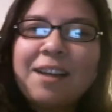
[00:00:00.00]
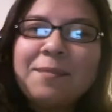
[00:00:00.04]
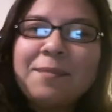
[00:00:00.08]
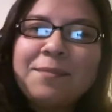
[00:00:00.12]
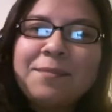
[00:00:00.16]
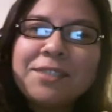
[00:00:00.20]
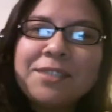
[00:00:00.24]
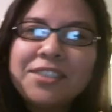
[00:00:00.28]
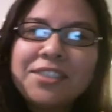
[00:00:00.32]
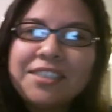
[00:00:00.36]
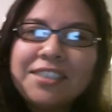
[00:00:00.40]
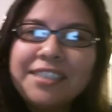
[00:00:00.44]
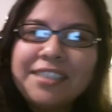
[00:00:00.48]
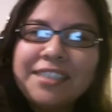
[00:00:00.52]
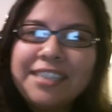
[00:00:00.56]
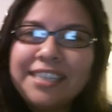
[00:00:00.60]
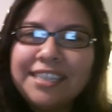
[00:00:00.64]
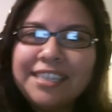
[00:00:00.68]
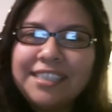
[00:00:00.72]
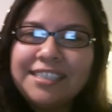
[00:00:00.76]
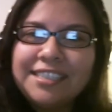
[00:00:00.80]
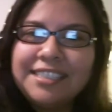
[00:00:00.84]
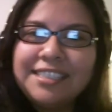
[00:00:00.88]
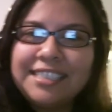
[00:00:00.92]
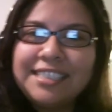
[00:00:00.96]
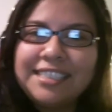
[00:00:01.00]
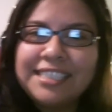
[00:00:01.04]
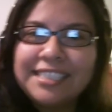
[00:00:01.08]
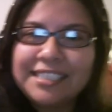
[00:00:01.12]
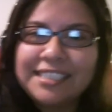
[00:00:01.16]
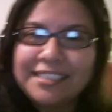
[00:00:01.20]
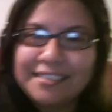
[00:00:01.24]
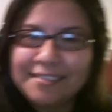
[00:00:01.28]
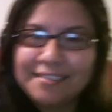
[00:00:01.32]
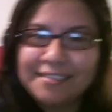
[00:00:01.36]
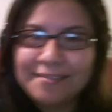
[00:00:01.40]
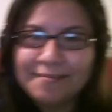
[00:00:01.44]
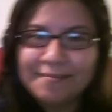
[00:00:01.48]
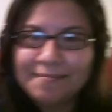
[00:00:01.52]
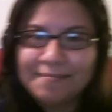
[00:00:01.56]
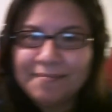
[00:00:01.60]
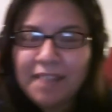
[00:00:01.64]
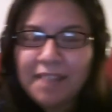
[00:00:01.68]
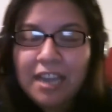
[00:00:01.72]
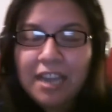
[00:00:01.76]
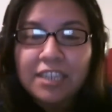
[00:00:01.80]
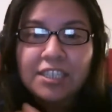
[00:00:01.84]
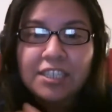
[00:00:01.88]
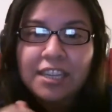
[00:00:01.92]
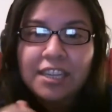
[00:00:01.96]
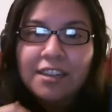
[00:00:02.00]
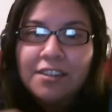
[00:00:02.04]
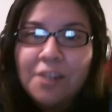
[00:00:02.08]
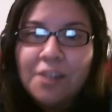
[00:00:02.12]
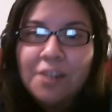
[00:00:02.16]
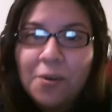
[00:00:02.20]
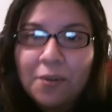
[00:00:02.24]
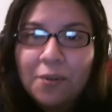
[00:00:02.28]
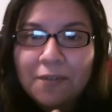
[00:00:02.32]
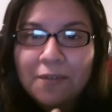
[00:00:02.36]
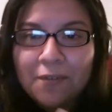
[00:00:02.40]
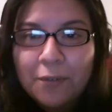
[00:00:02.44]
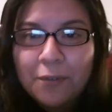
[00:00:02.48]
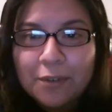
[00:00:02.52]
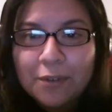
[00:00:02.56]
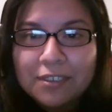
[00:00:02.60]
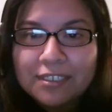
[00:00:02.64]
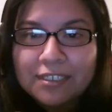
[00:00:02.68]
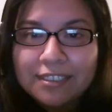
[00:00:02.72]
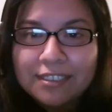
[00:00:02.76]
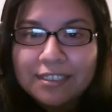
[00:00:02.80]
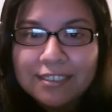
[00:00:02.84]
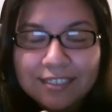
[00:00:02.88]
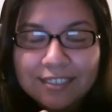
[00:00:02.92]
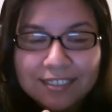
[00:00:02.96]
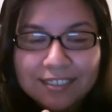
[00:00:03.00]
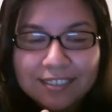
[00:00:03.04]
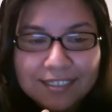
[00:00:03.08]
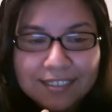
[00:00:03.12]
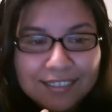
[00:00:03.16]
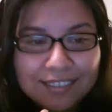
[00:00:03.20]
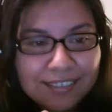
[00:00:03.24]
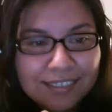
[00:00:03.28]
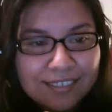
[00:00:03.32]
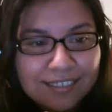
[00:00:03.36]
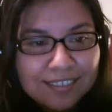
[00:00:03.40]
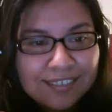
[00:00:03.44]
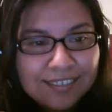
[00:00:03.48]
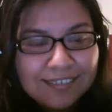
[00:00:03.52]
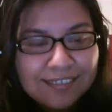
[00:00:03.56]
I'm sure it's actually I don't know what force is and.